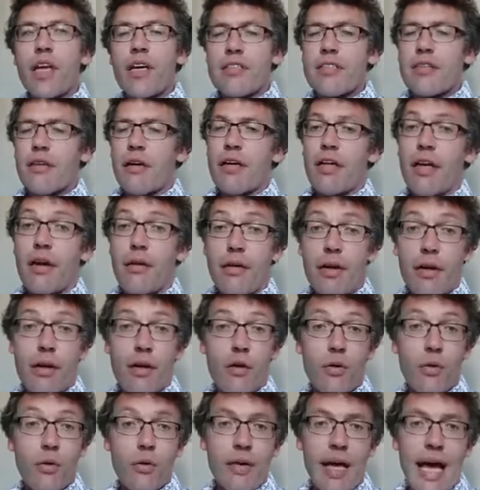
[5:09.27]
a slightly older
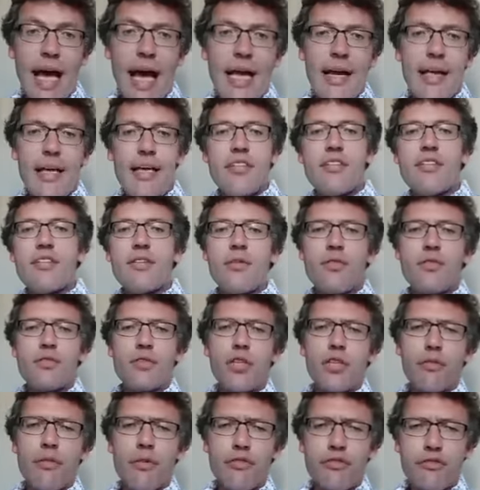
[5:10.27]
girl called Alice, who's
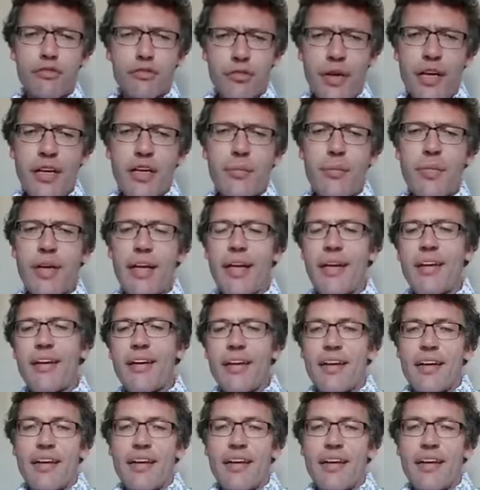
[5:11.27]
sort of a frenemy.